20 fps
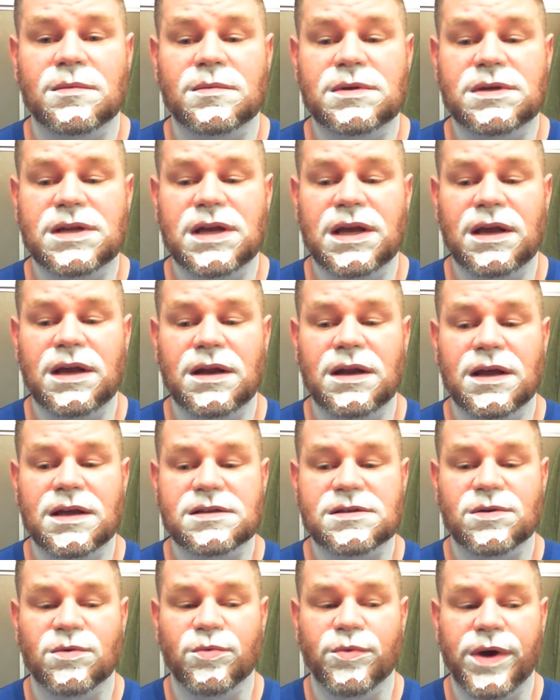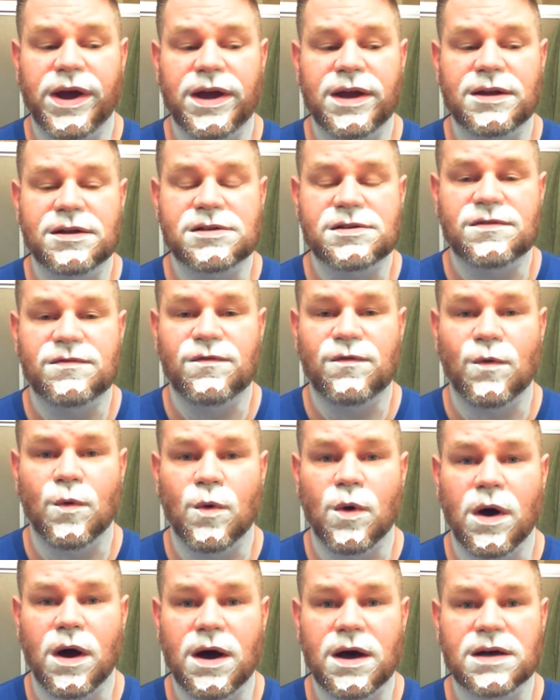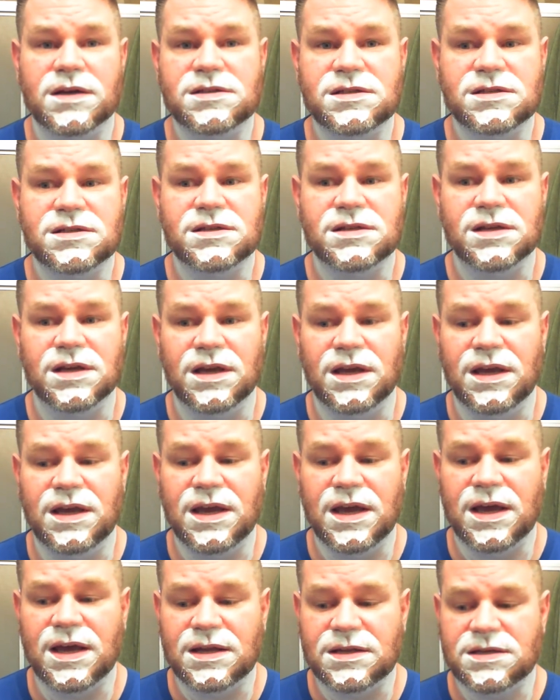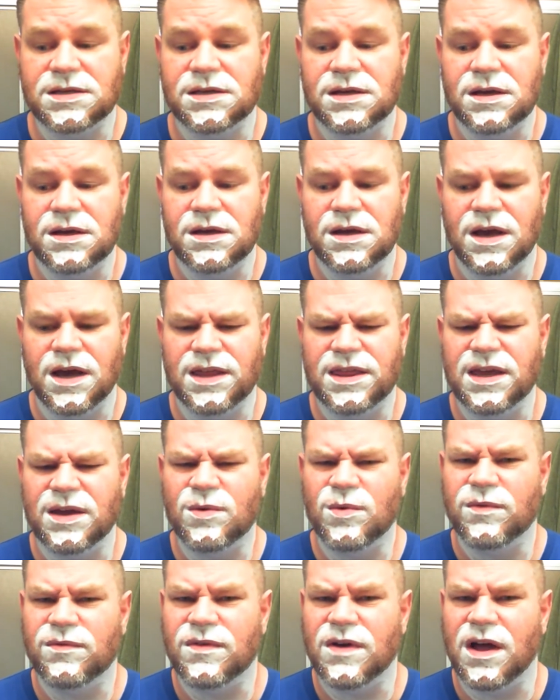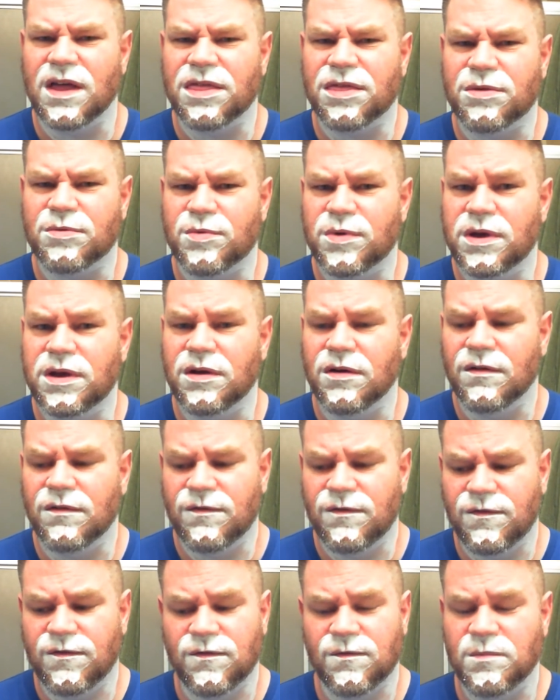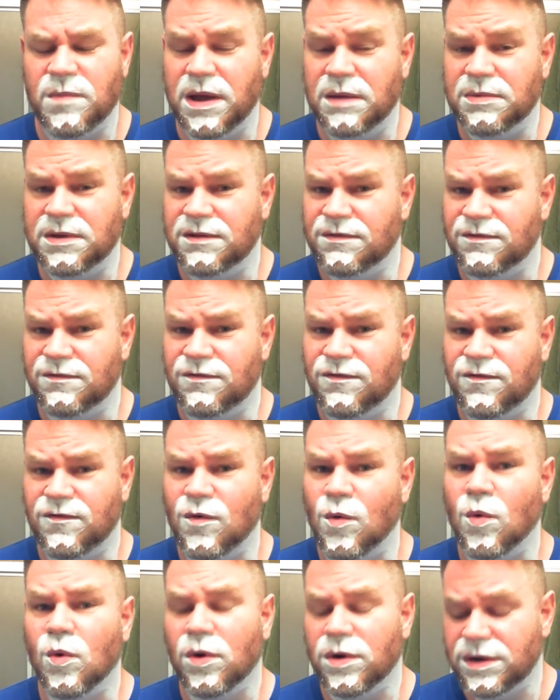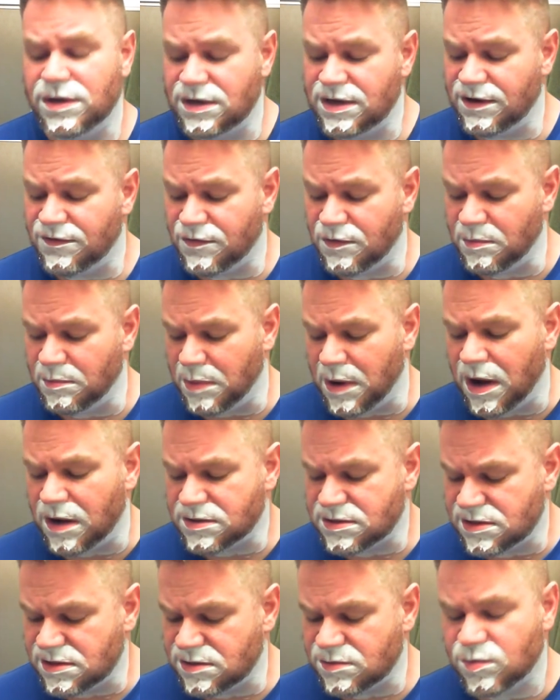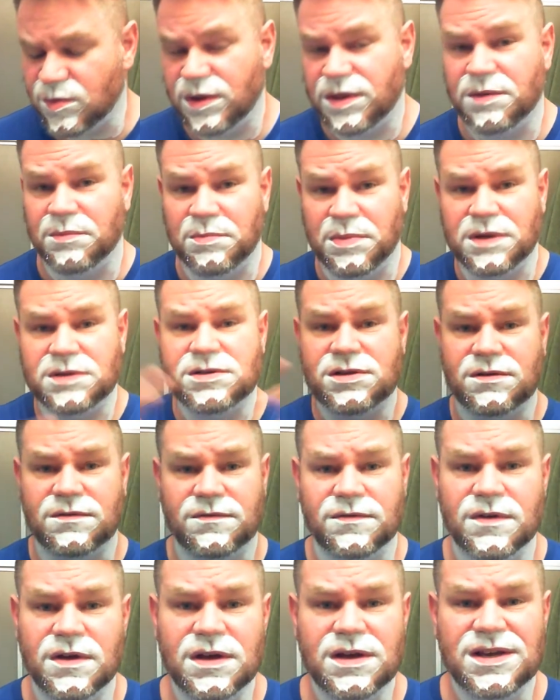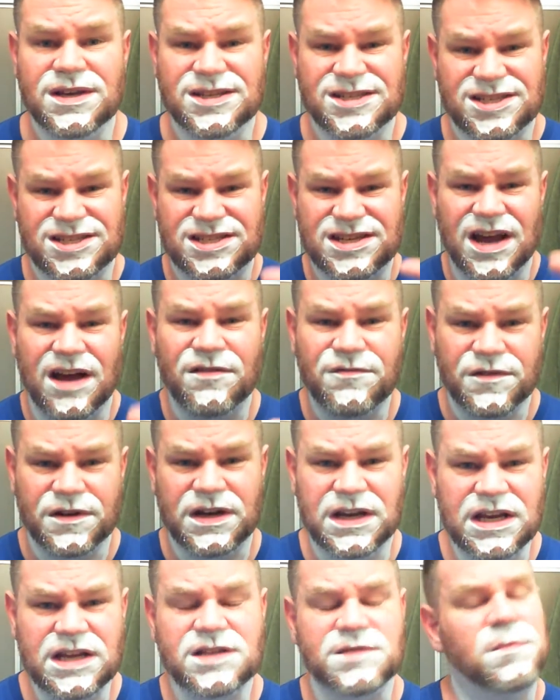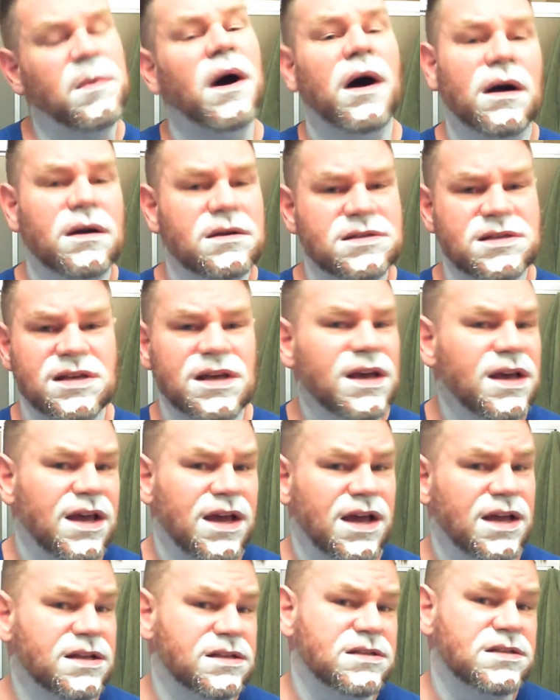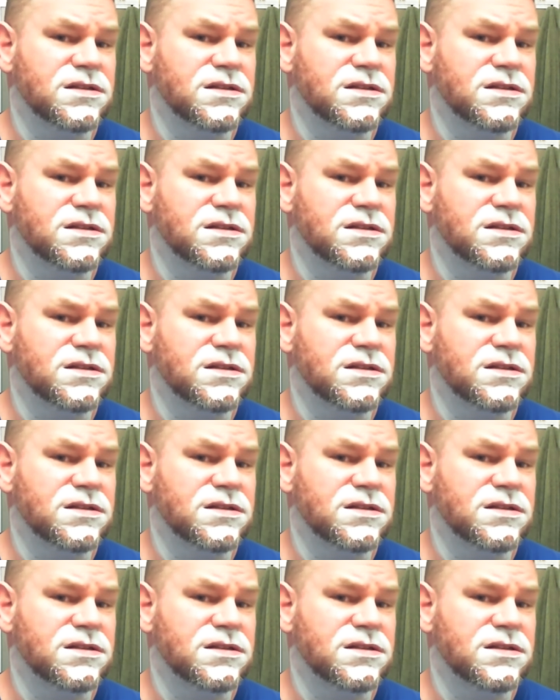Dean has arranged for us to get, I think we've got 3 or maybe even 4 different boxes with a bunch of stuff in each box. And